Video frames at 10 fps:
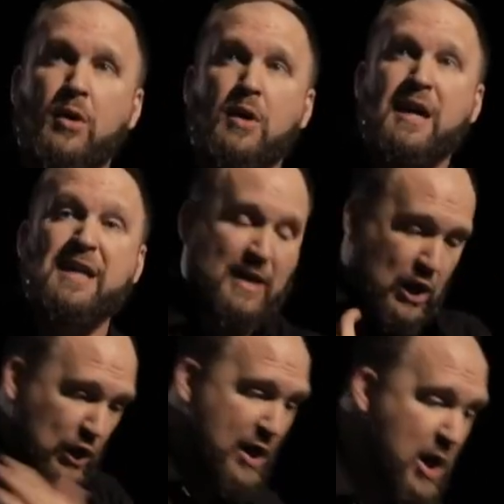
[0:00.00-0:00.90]
is
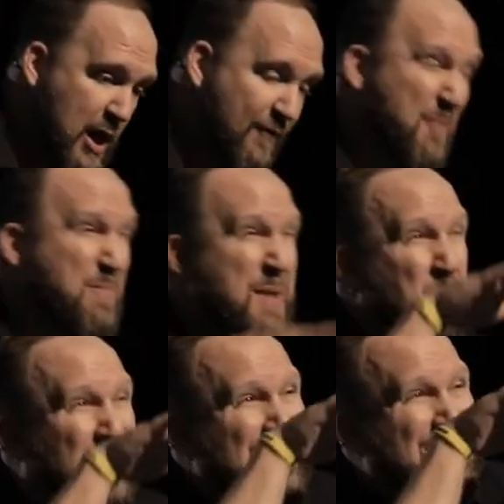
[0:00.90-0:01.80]
clear enough that
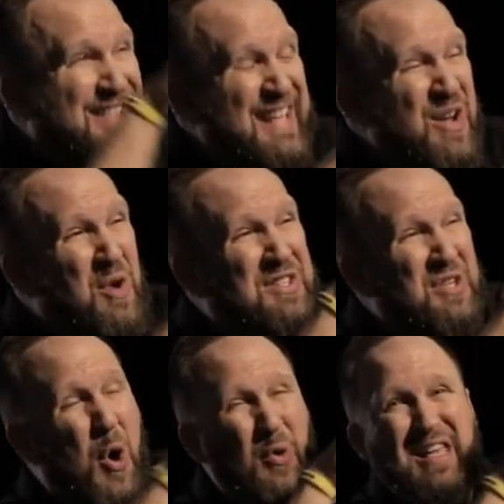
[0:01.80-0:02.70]
people can see what's
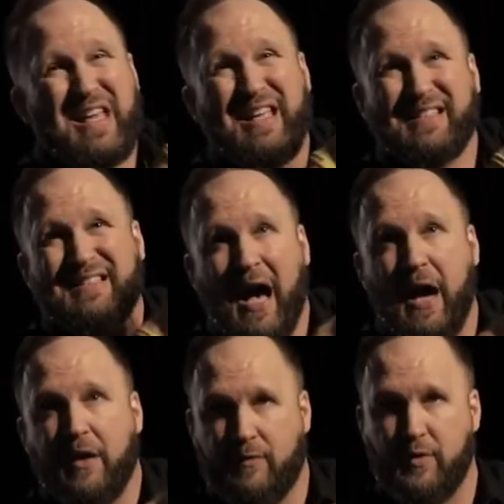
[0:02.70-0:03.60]
on the
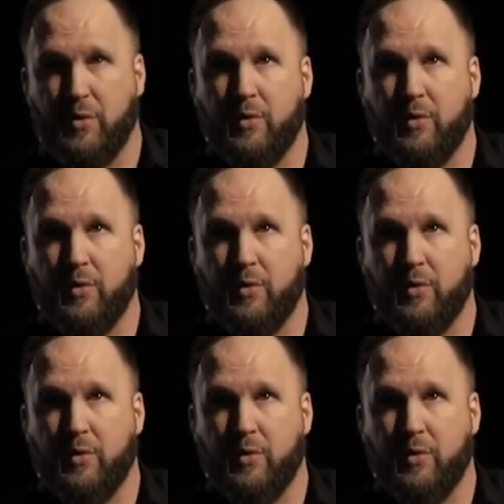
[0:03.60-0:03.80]
inside of you.